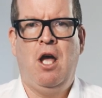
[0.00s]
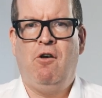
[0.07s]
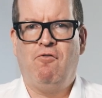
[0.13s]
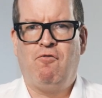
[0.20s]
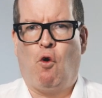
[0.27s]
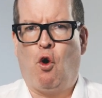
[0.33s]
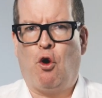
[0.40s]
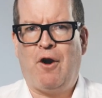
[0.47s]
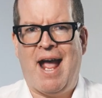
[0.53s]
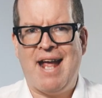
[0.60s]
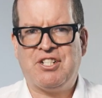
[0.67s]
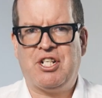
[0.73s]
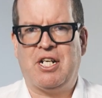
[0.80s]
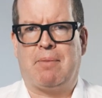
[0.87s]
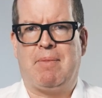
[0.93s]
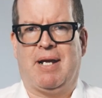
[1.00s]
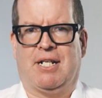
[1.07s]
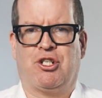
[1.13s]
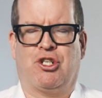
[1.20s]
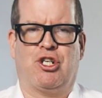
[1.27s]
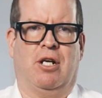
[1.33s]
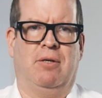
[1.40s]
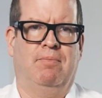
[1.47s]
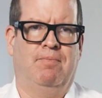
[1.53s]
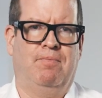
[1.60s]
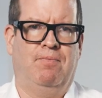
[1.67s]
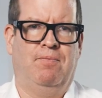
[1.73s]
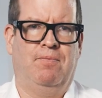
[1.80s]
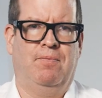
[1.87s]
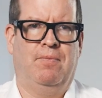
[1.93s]
4-acid mixture.
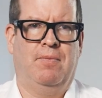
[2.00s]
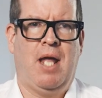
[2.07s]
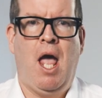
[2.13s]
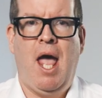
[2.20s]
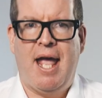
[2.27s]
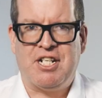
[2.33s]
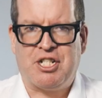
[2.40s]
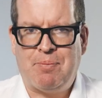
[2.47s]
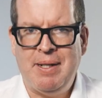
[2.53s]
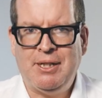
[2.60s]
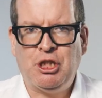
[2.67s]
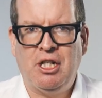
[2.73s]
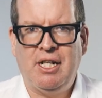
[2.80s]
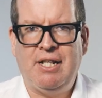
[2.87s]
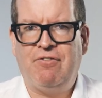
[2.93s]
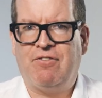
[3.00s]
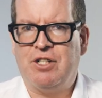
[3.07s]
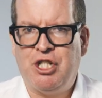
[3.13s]
Especially for